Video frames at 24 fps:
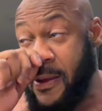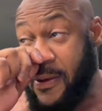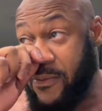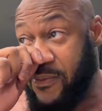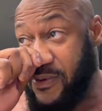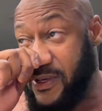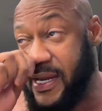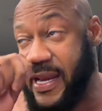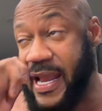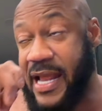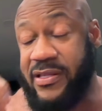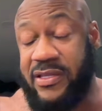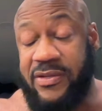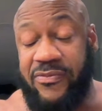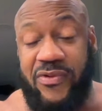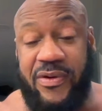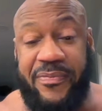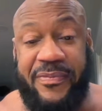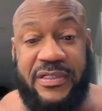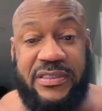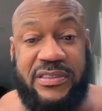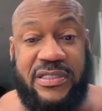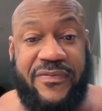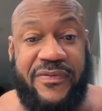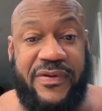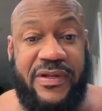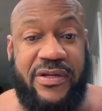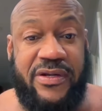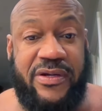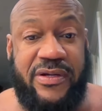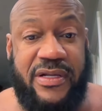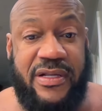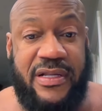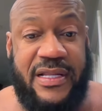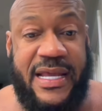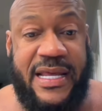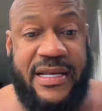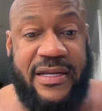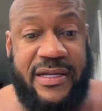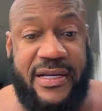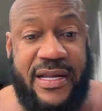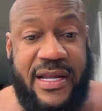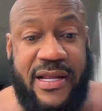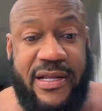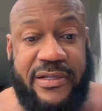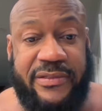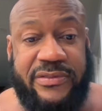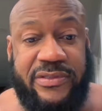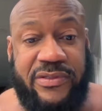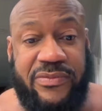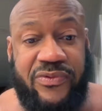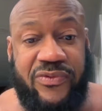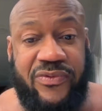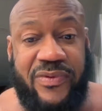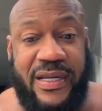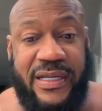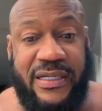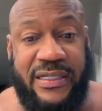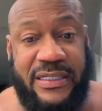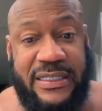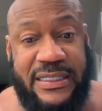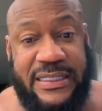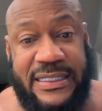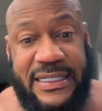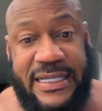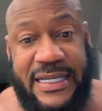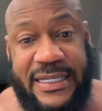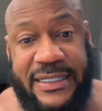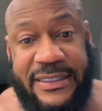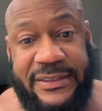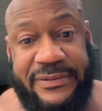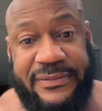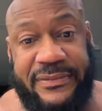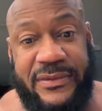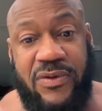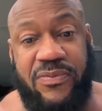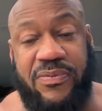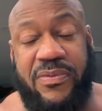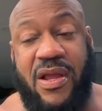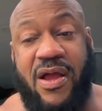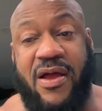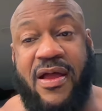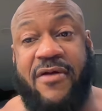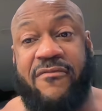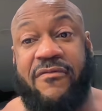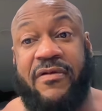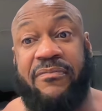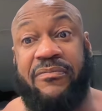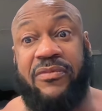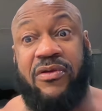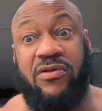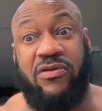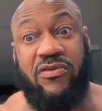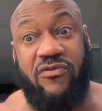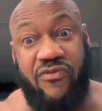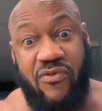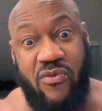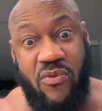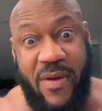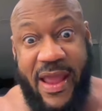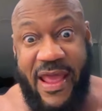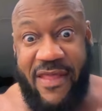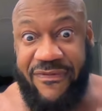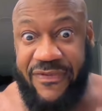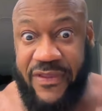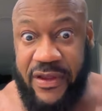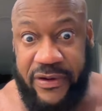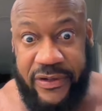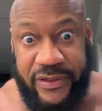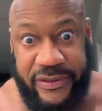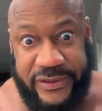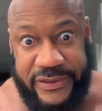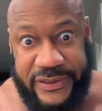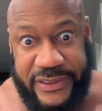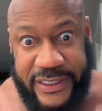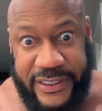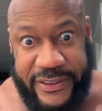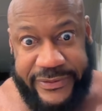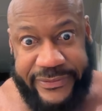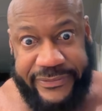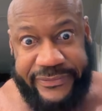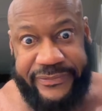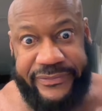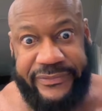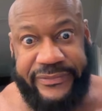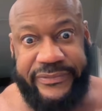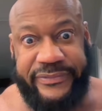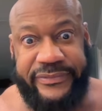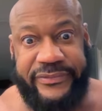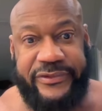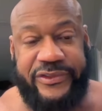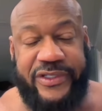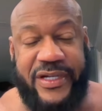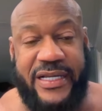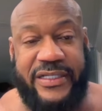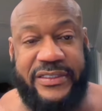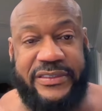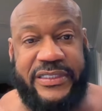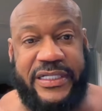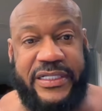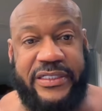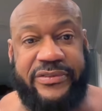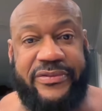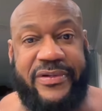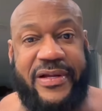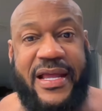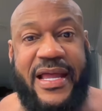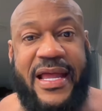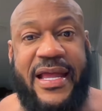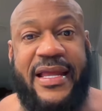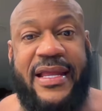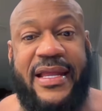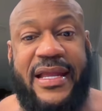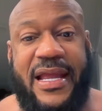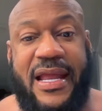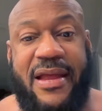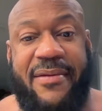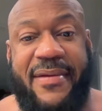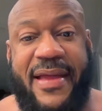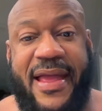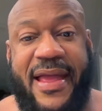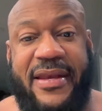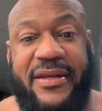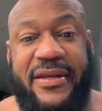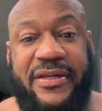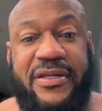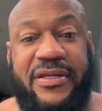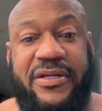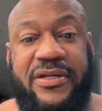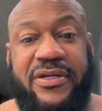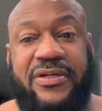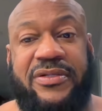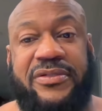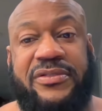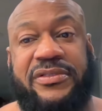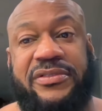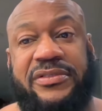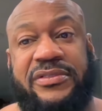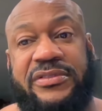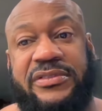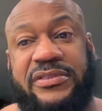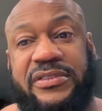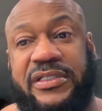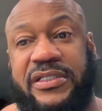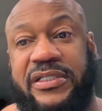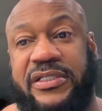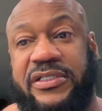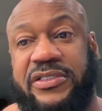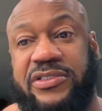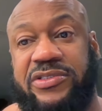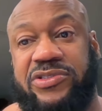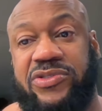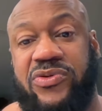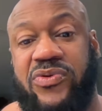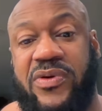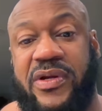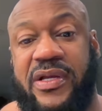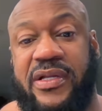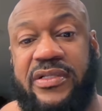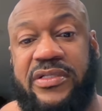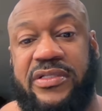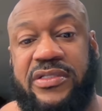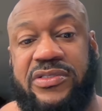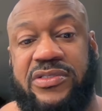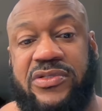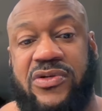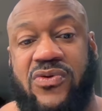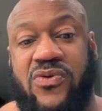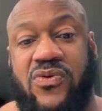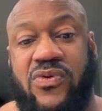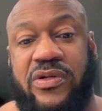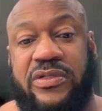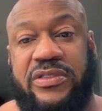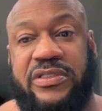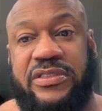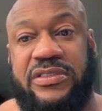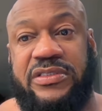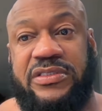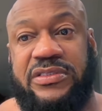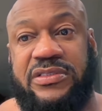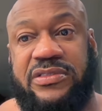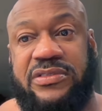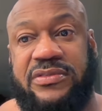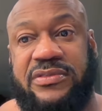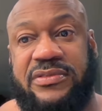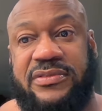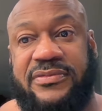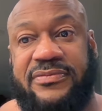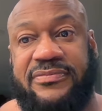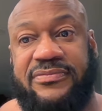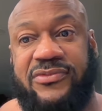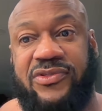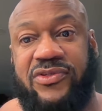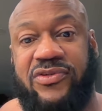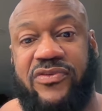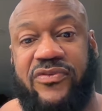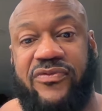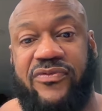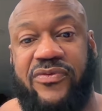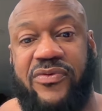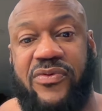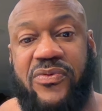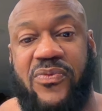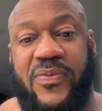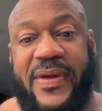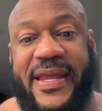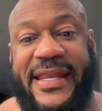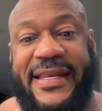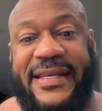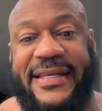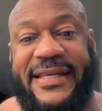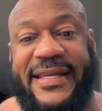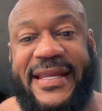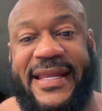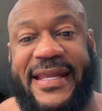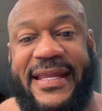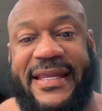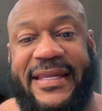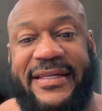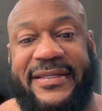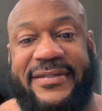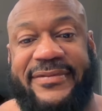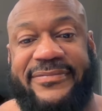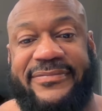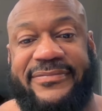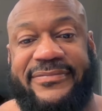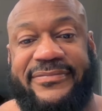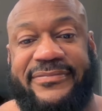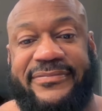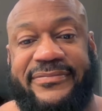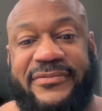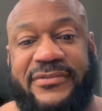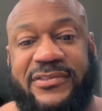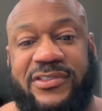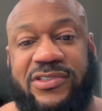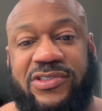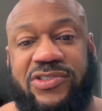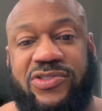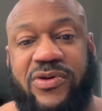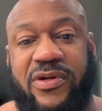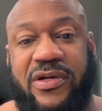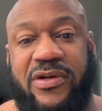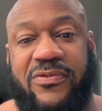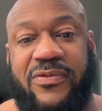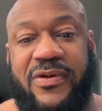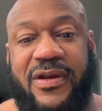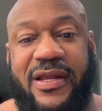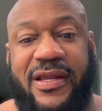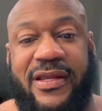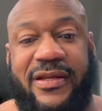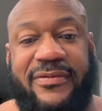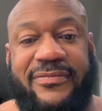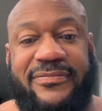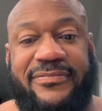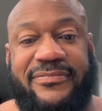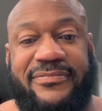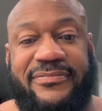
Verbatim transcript: We got the remnants of it here in Atlanta now. It's going to be raining today. Hope y'all have a beautiful, wet Thursday. Try to stay dry. I'm out of here and enjoy this gorgeous, beautiful, wet day. Enjoy the rain.